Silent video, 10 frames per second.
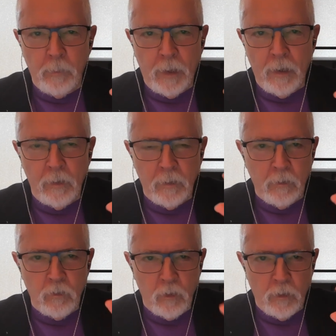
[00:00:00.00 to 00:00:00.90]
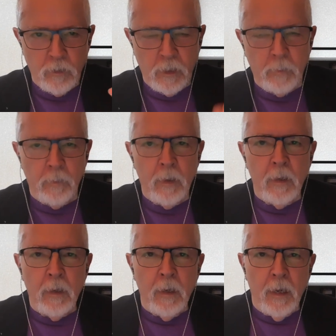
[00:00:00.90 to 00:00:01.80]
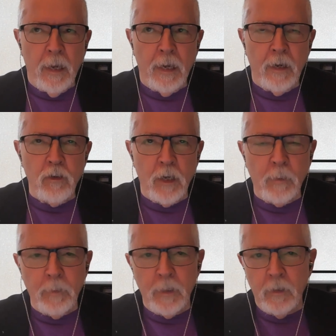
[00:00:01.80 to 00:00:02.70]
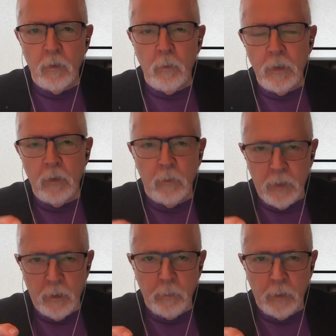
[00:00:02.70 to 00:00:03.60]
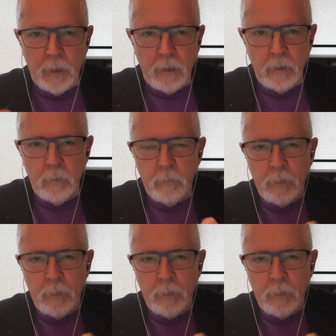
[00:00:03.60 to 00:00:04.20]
battery that'll charge it up. And I jammed it in the window of the airplane